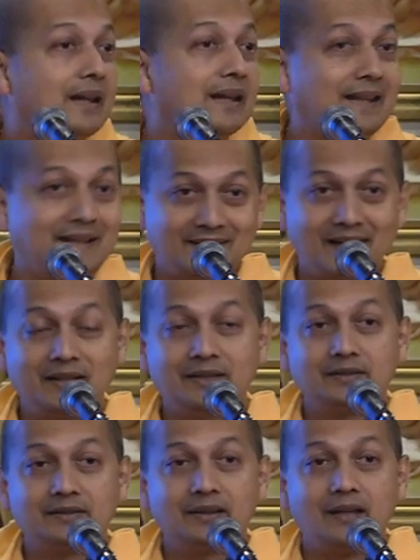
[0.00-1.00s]
He said,
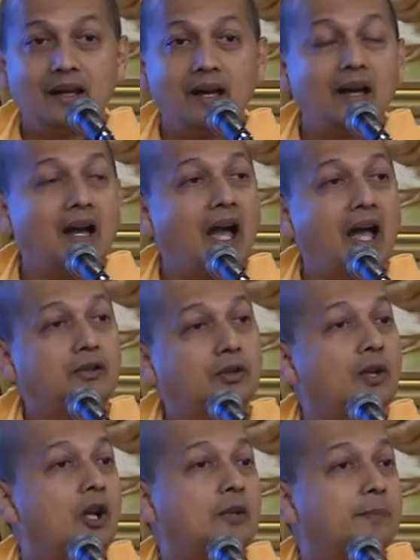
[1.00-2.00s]
"I
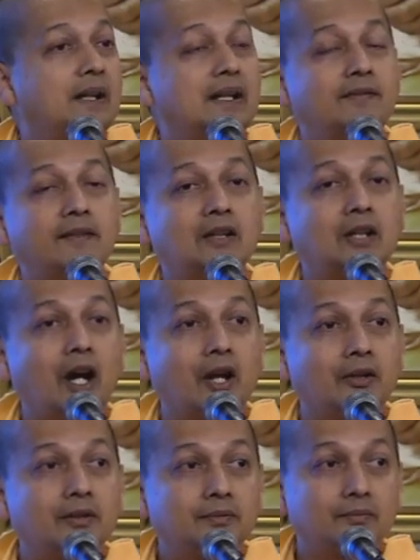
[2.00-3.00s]
do not believe in
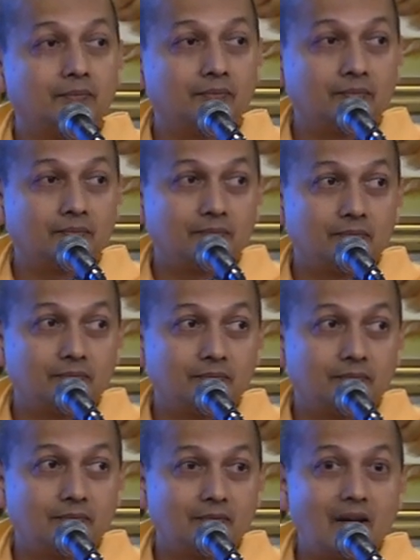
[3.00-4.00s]
God.
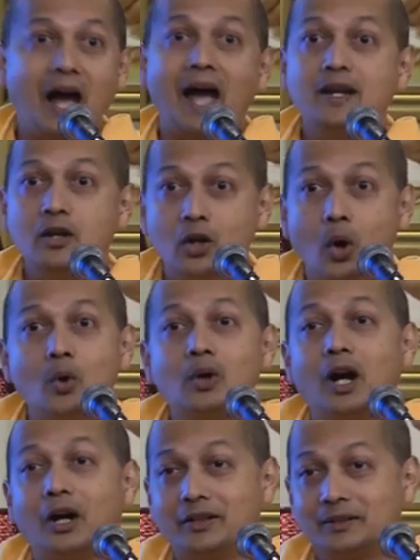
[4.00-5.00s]
I know
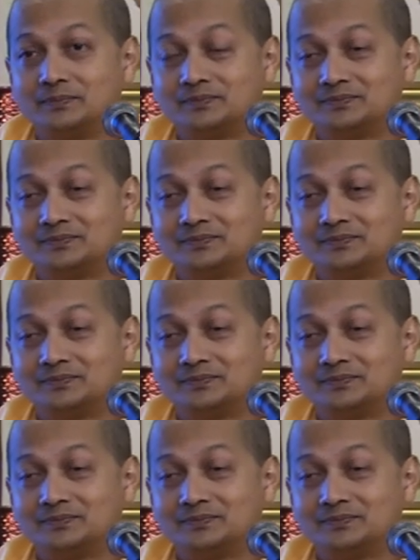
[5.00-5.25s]
God."